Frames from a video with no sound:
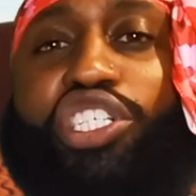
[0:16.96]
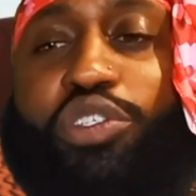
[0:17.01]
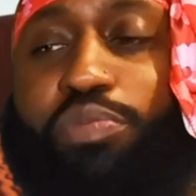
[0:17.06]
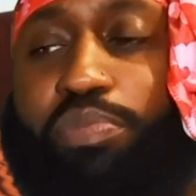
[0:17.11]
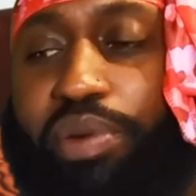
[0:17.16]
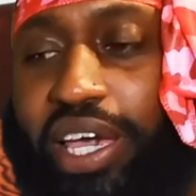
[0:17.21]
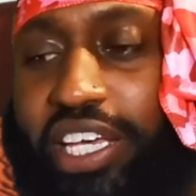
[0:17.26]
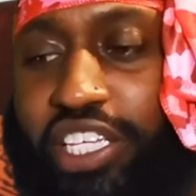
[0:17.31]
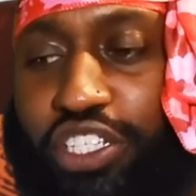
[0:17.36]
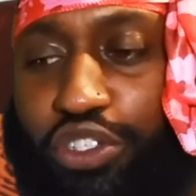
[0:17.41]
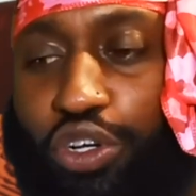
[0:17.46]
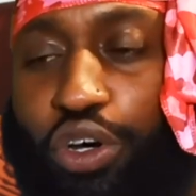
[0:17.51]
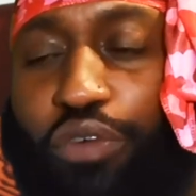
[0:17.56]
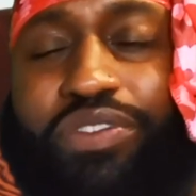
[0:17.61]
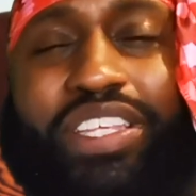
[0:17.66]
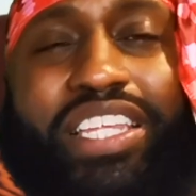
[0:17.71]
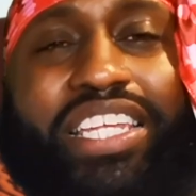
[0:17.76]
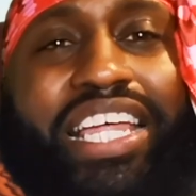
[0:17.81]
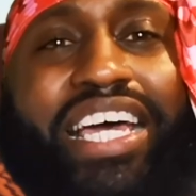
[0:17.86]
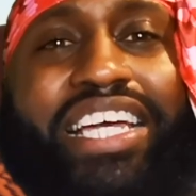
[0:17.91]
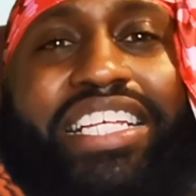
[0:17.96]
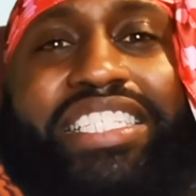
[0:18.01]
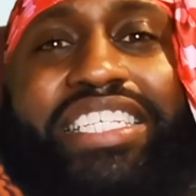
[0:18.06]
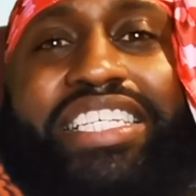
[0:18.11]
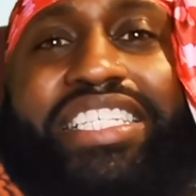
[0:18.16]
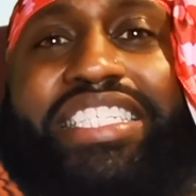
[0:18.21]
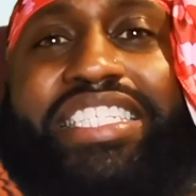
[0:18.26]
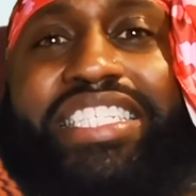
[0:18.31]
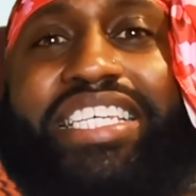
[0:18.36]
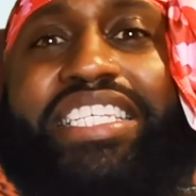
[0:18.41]
is based off the
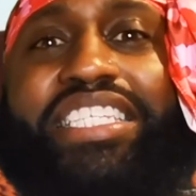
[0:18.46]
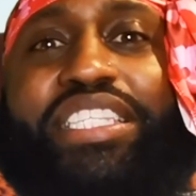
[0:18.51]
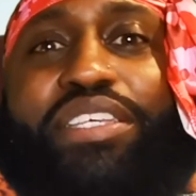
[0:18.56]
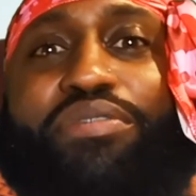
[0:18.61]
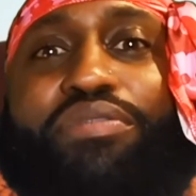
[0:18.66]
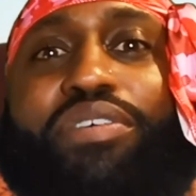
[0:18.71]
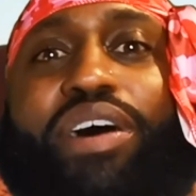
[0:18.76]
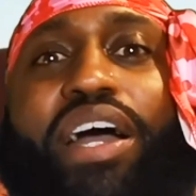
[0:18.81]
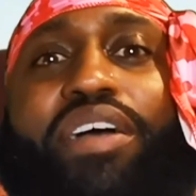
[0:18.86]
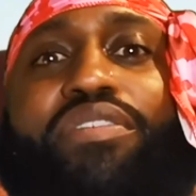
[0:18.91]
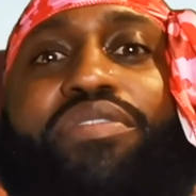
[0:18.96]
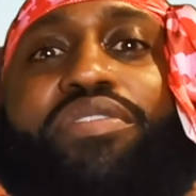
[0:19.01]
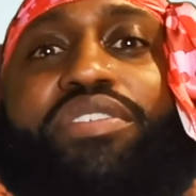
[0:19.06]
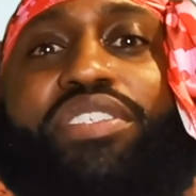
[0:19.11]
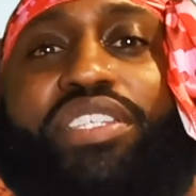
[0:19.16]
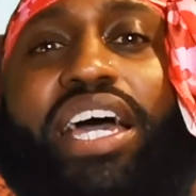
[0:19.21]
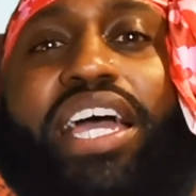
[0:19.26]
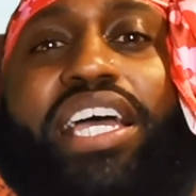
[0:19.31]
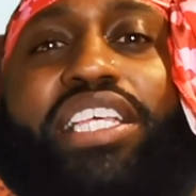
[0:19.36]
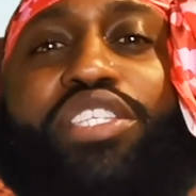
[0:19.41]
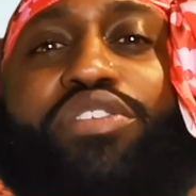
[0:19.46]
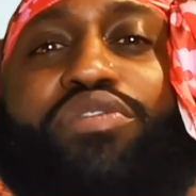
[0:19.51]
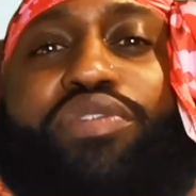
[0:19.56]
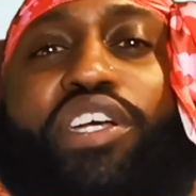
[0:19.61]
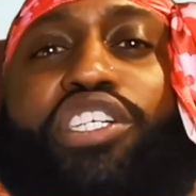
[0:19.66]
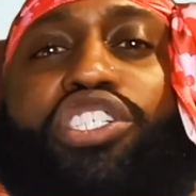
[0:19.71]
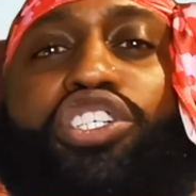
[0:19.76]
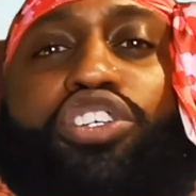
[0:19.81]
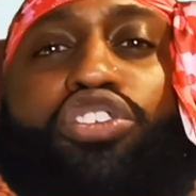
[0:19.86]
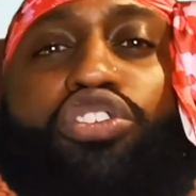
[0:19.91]
nineteen sixty-five science
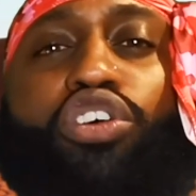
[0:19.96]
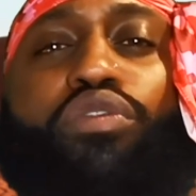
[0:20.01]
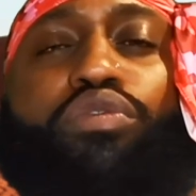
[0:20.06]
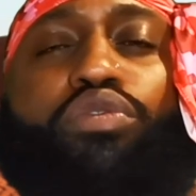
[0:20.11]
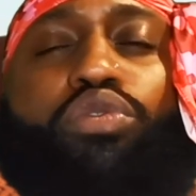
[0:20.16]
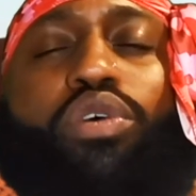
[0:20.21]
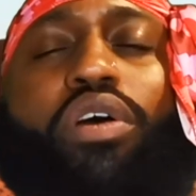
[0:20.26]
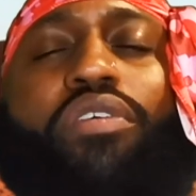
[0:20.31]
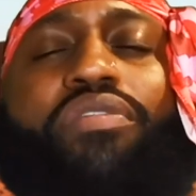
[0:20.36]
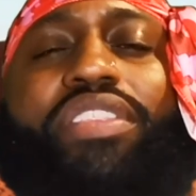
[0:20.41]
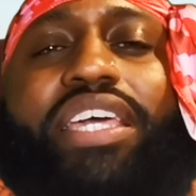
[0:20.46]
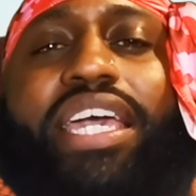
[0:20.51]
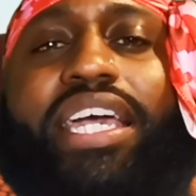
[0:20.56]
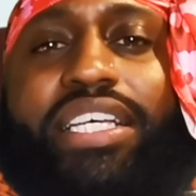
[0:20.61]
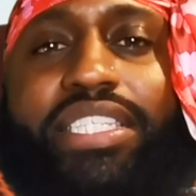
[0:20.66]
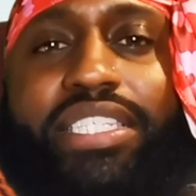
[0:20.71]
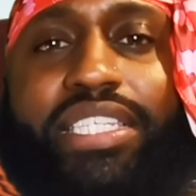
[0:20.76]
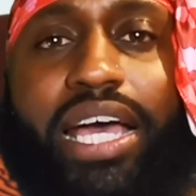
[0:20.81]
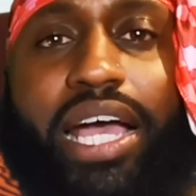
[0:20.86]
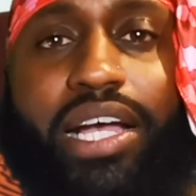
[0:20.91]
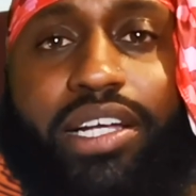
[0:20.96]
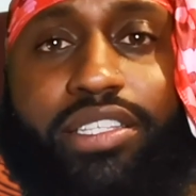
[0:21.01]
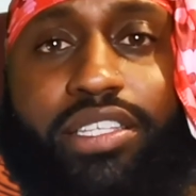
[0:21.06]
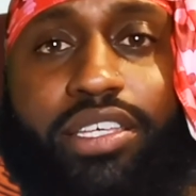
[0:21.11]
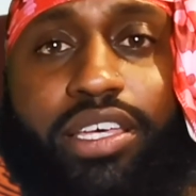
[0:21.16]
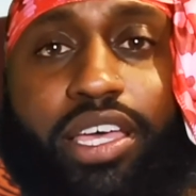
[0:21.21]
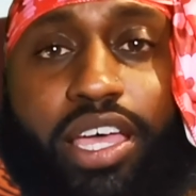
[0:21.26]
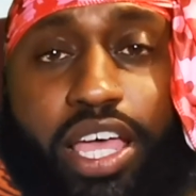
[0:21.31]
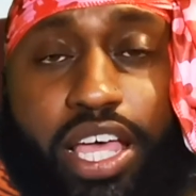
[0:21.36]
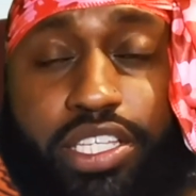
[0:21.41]
fiction novel of the exact
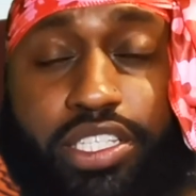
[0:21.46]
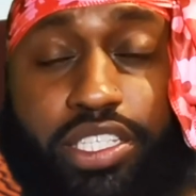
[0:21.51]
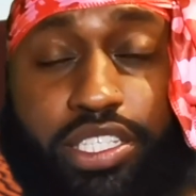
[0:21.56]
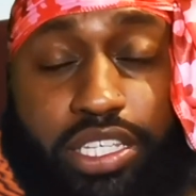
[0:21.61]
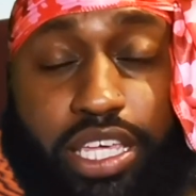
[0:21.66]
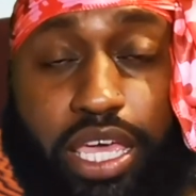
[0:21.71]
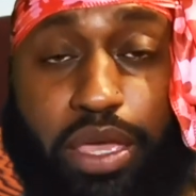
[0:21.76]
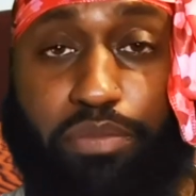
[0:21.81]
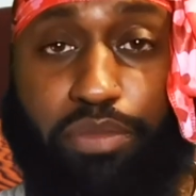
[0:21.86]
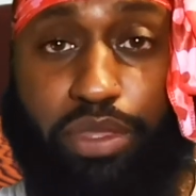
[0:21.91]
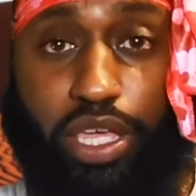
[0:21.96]
same